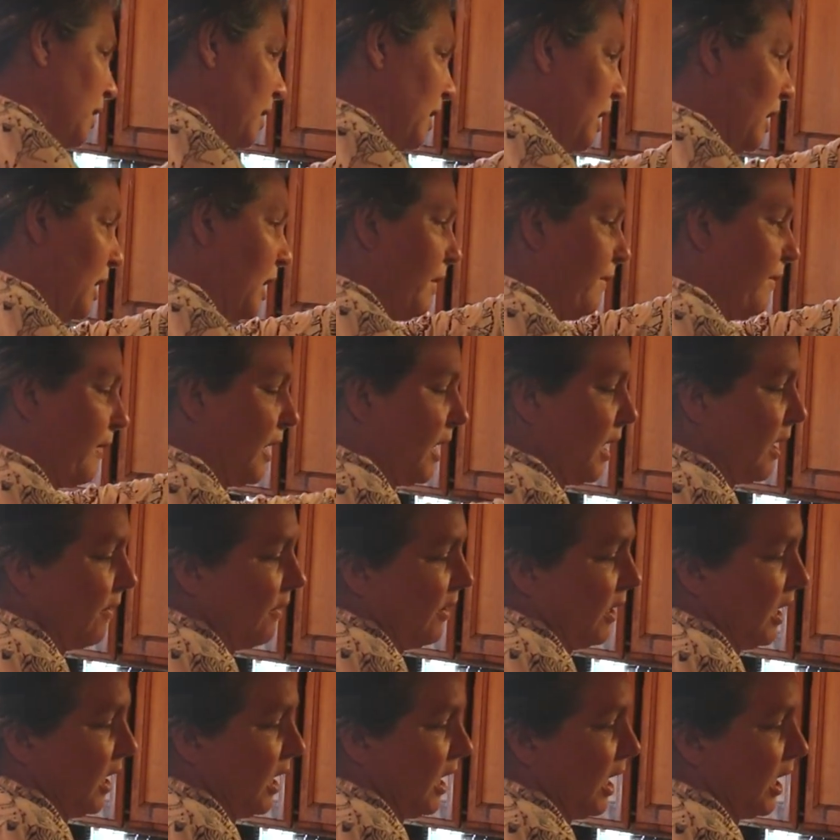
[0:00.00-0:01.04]
And if I have
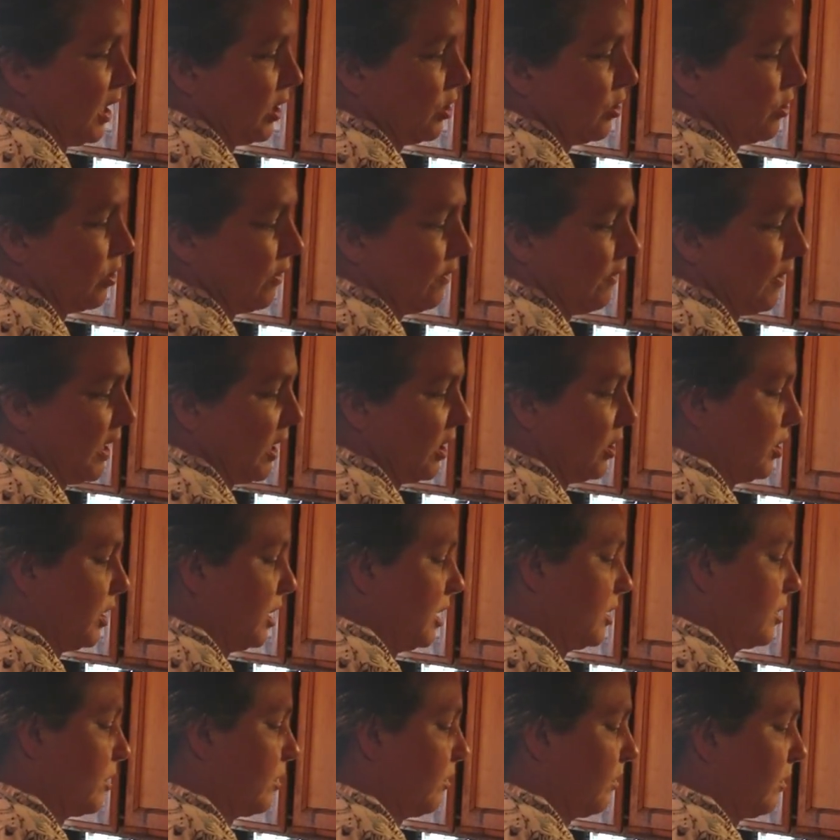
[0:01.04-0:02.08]
any extra veggies
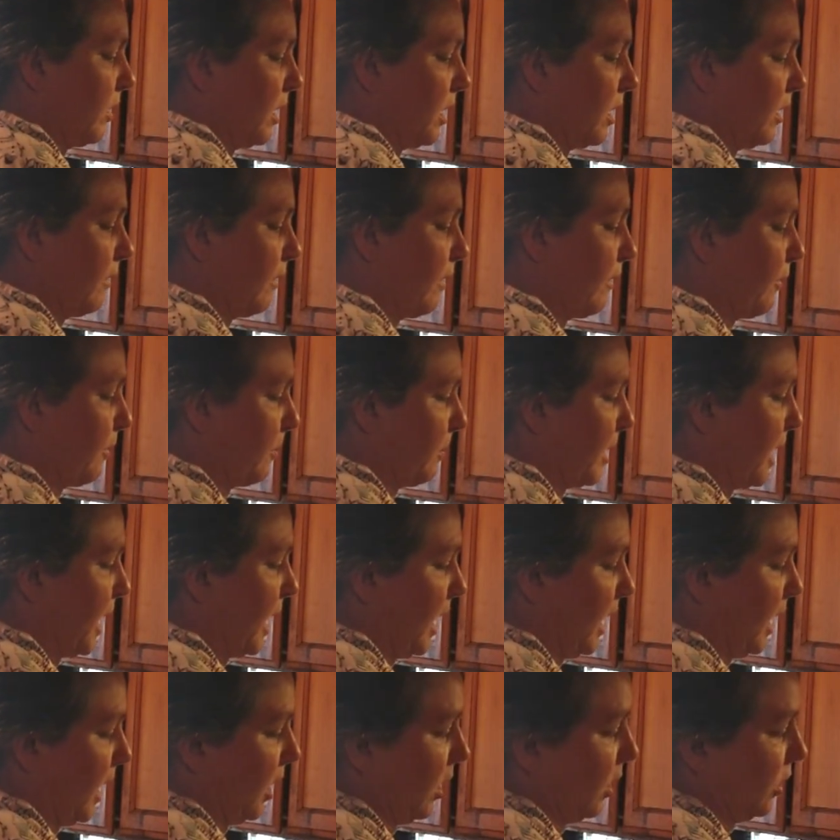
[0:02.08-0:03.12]
or whatever from
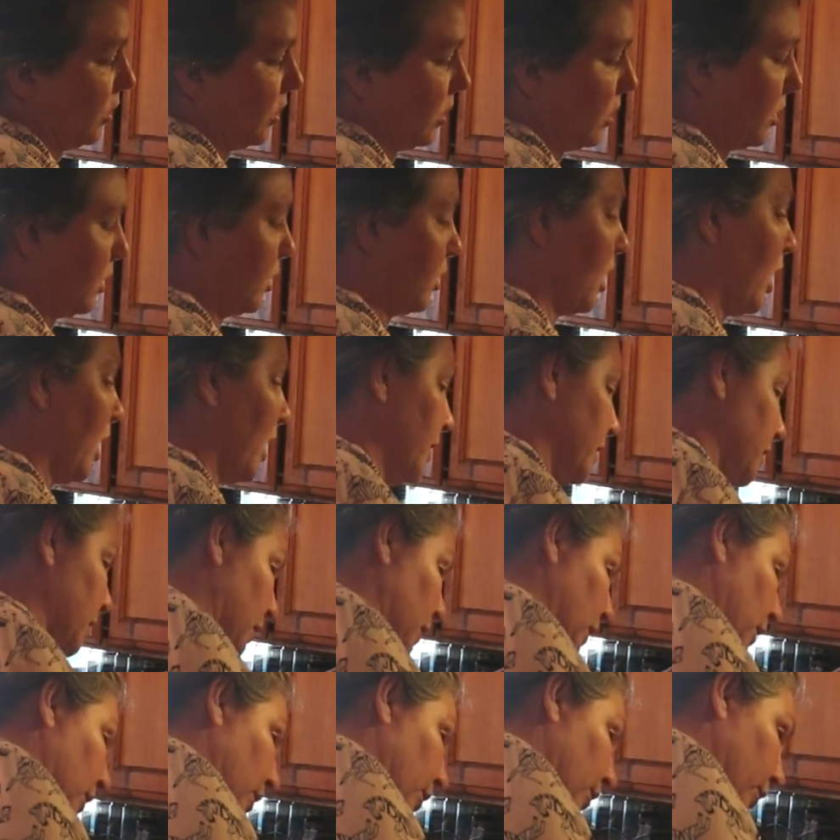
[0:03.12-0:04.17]
canning, I'll just toss it
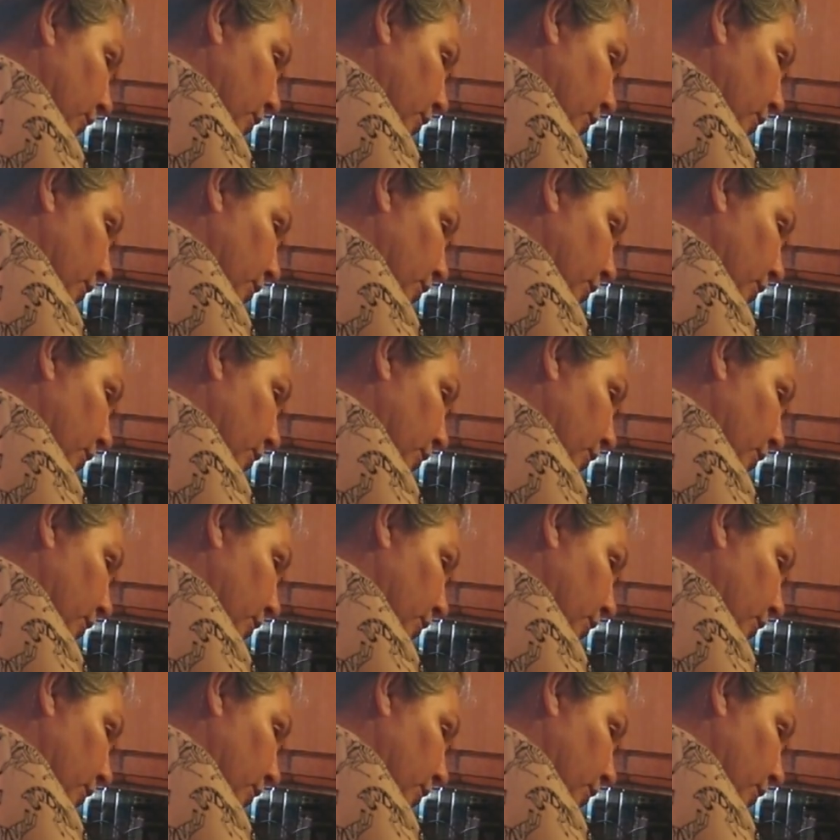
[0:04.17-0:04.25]
in here